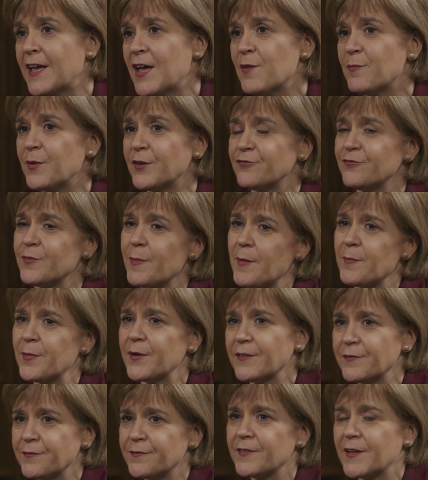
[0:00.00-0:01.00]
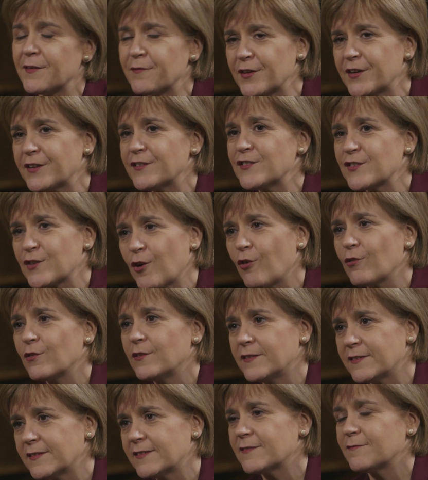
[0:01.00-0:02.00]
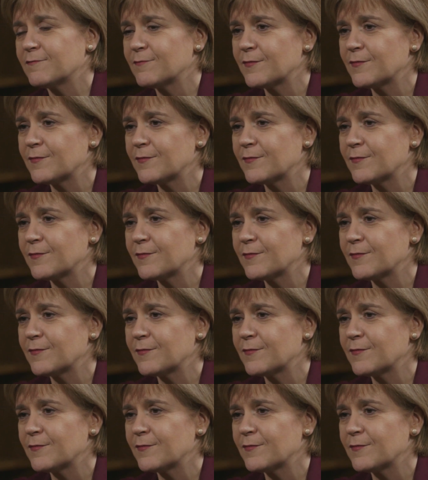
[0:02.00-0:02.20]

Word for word: Mm. But remember, if, if you're in Scotland,